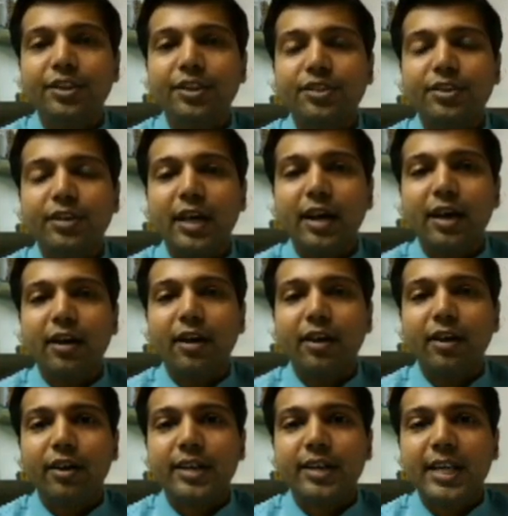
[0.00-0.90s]
It's
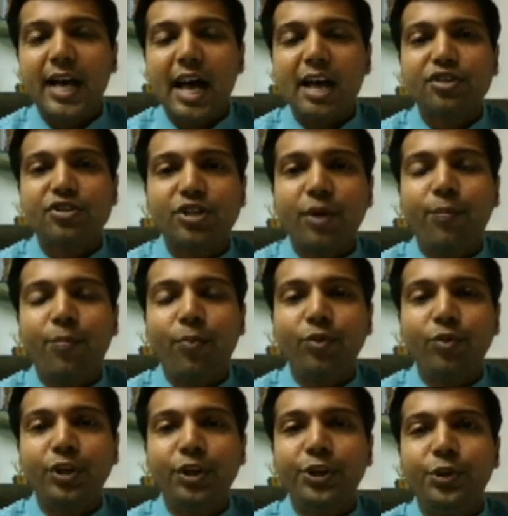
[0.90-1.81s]
cast
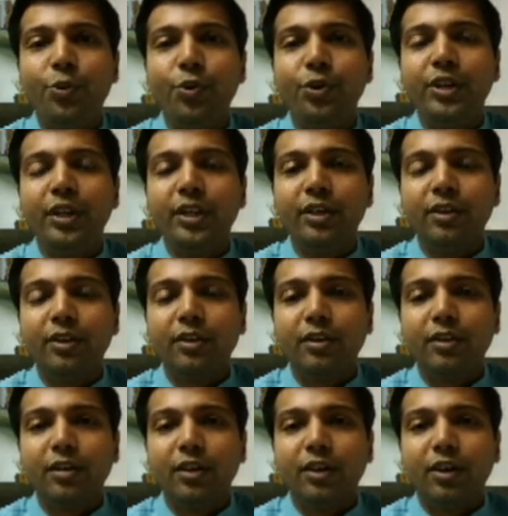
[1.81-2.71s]
upon the
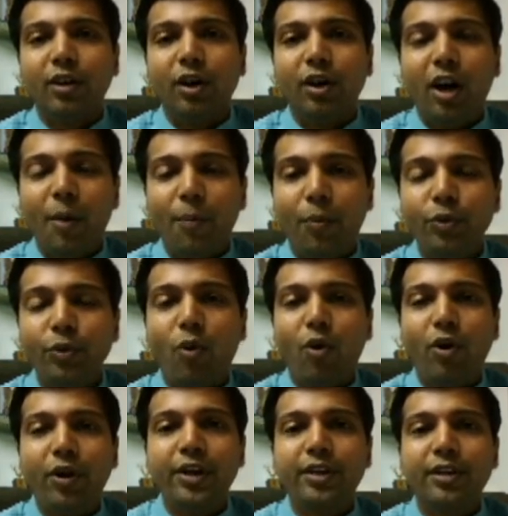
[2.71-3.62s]
duty
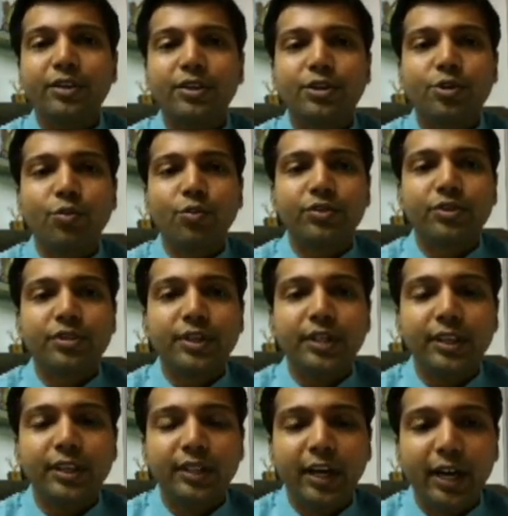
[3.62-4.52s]
upon the auditors to
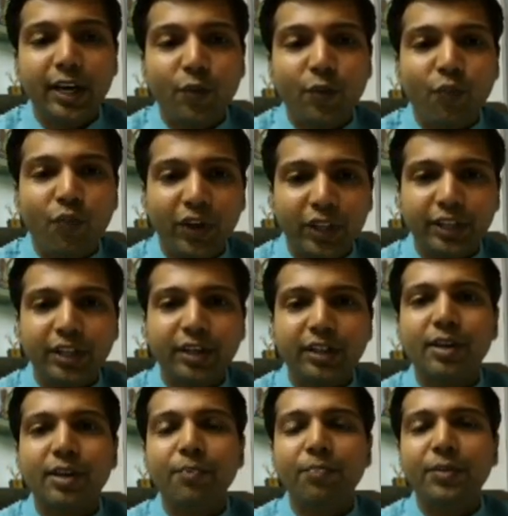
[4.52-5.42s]
see that
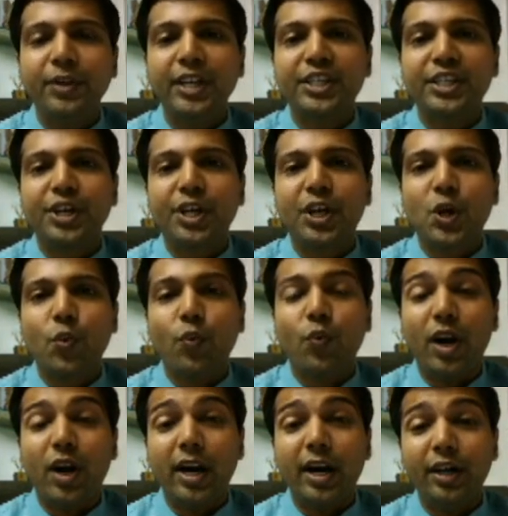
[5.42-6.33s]
whether the company is
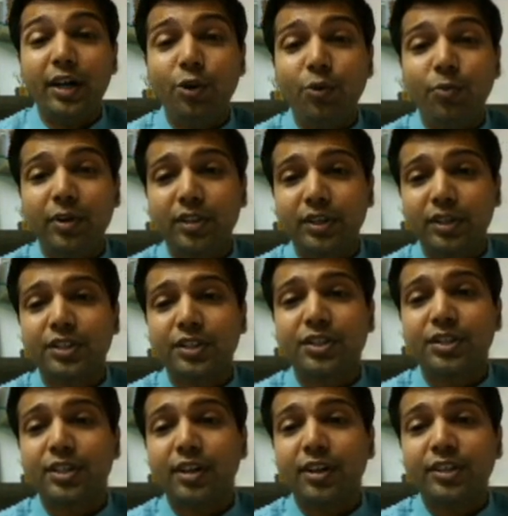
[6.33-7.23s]
required to be
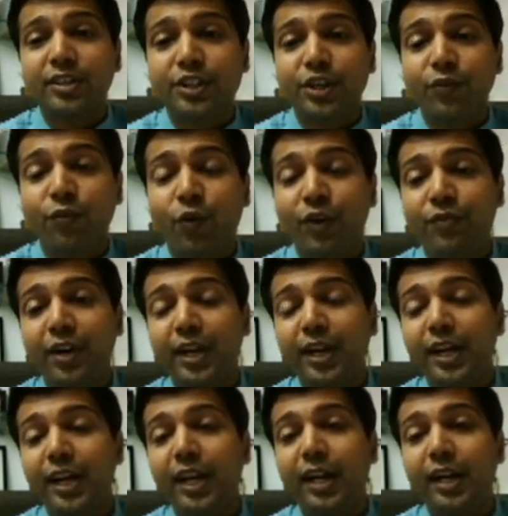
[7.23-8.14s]
registered under section
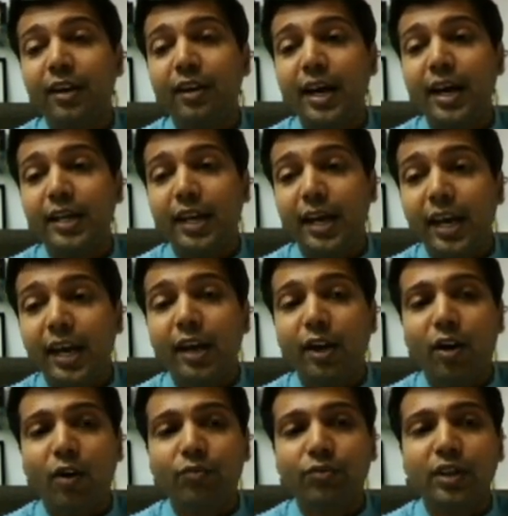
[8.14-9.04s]
45A
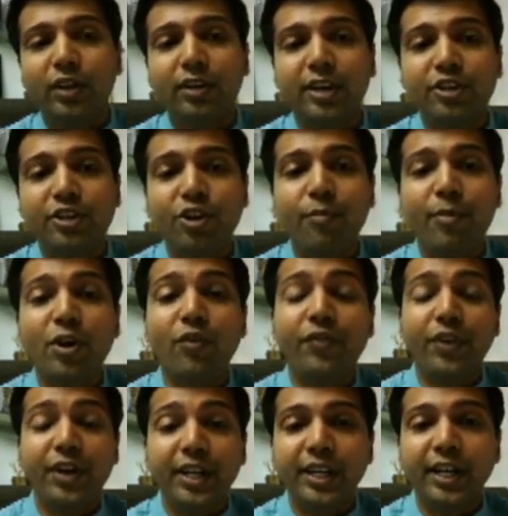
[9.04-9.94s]
IA of the Reserve
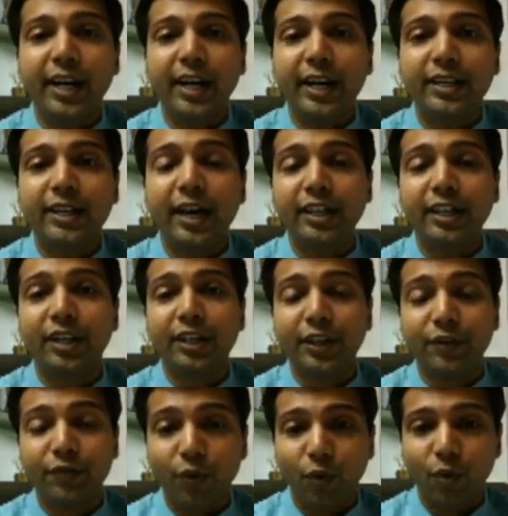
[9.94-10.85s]
Bank of India Act
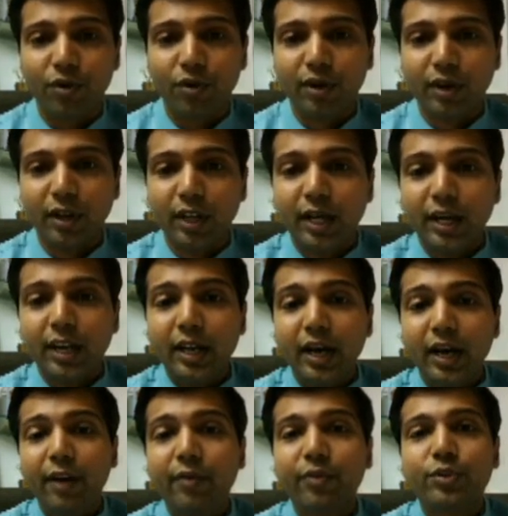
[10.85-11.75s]
1934,
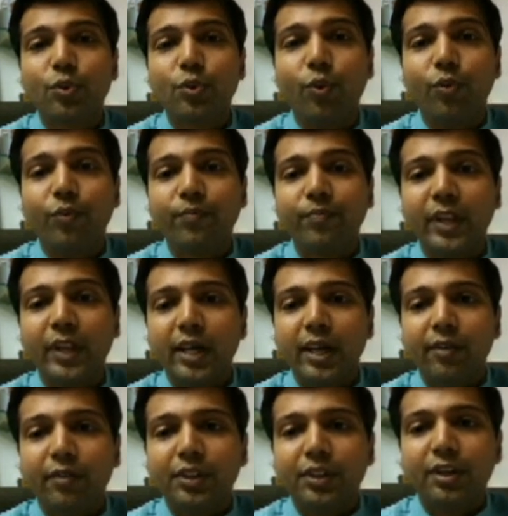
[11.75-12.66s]
and if so,
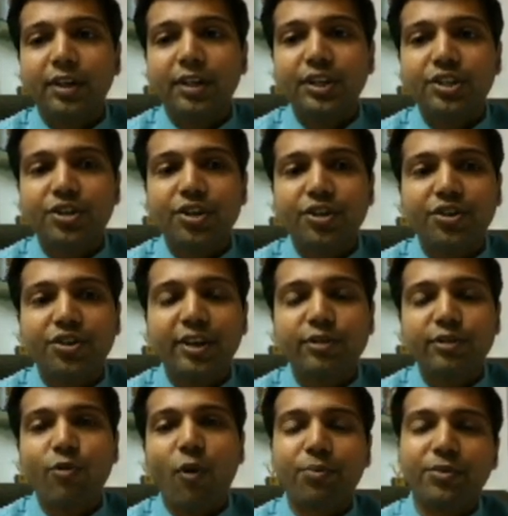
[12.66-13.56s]
whether
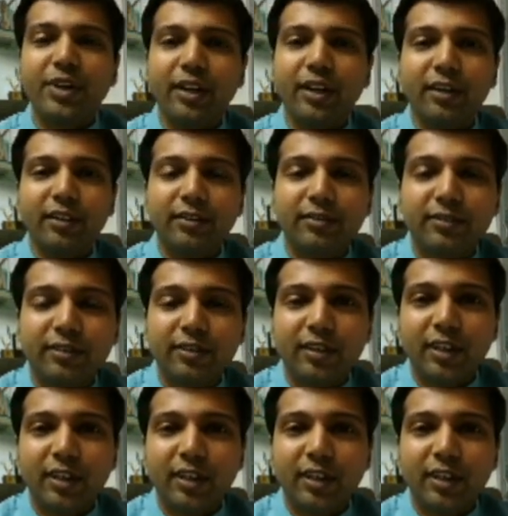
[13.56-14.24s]
registration has been obtained.